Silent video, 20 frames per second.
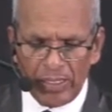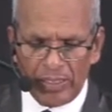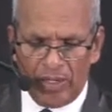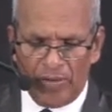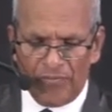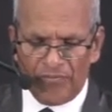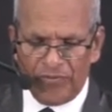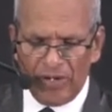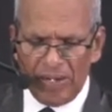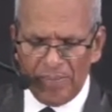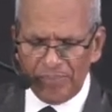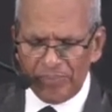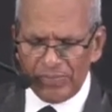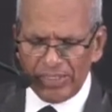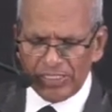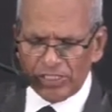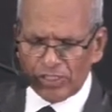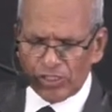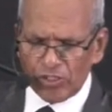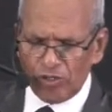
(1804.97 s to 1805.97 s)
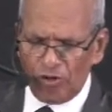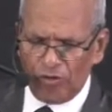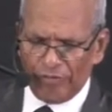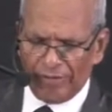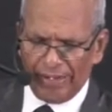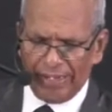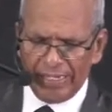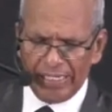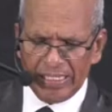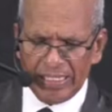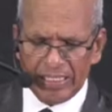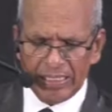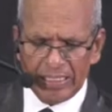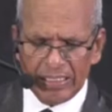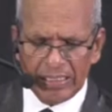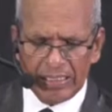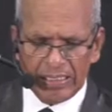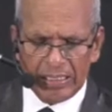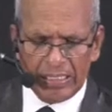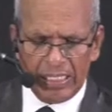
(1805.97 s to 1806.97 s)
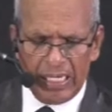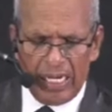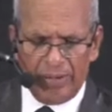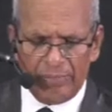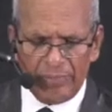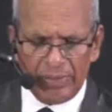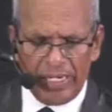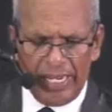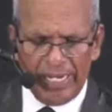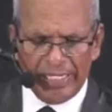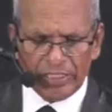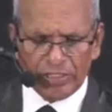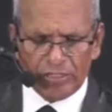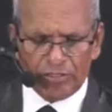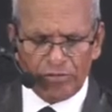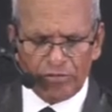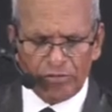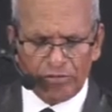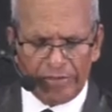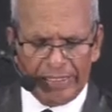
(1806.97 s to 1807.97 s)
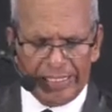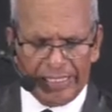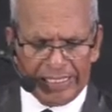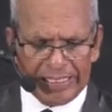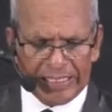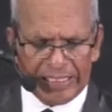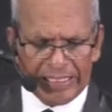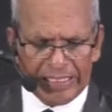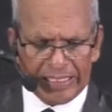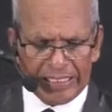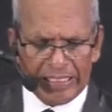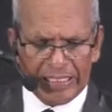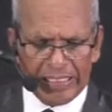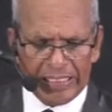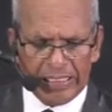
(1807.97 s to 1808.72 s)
Now, from this story, I would like to read.